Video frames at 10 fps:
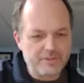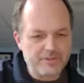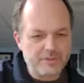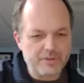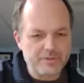
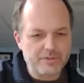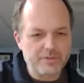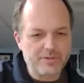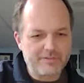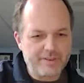is also
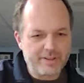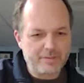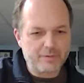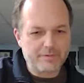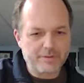
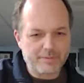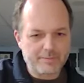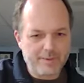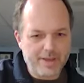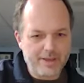available for the
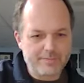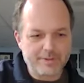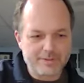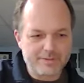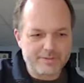Mac,
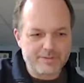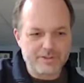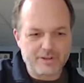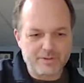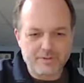but
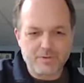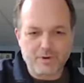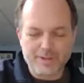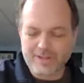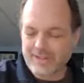don't
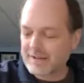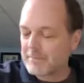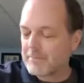quote me on that.